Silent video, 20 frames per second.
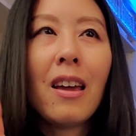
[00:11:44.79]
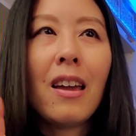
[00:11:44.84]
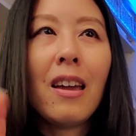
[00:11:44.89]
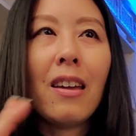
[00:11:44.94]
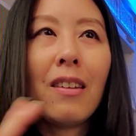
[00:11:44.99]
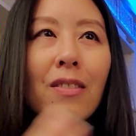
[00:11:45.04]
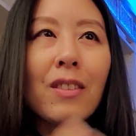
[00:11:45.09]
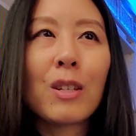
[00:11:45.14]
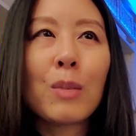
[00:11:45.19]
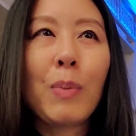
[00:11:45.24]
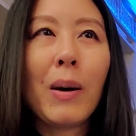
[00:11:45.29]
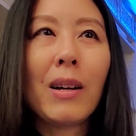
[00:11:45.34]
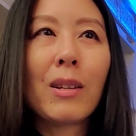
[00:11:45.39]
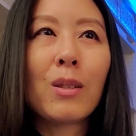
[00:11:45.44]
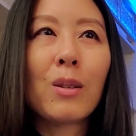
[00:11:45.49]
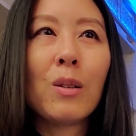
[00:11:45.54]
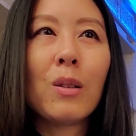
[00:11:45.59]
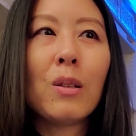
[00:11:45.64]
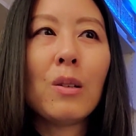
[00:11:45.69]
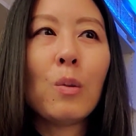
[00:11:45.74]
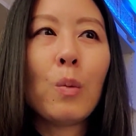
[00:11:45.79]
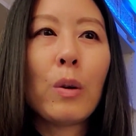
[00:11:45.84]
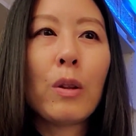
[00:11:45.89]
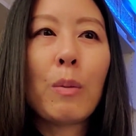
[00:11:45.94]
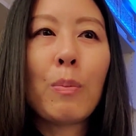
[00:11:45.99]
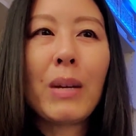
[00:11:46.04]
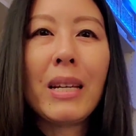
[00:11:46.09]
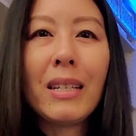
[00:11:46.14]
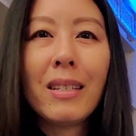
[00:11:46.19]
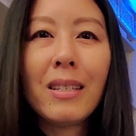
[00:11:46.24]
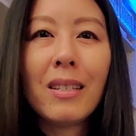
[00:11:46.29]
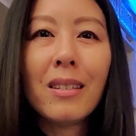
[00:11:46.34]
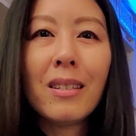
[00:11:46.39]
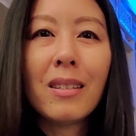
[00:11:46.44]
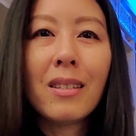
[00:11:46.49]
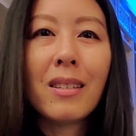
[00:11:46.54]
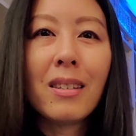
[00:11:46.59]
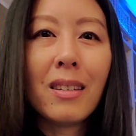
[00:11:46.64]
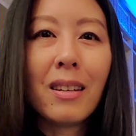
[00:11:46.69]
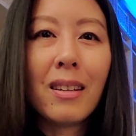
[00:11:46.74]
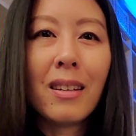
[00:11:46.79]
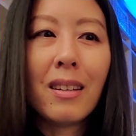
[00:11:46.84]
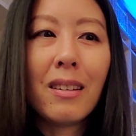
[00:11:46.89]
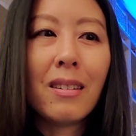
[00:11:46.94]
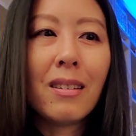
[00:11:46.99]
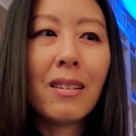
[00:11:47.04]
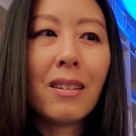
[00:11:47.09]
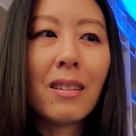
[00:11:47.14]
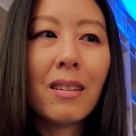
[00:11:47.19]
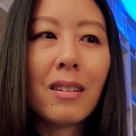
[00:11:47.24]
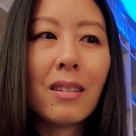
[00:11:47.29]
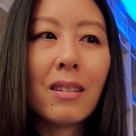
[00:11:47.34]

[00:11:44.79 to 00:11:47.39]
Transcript: in this puzzle where the pieces didn't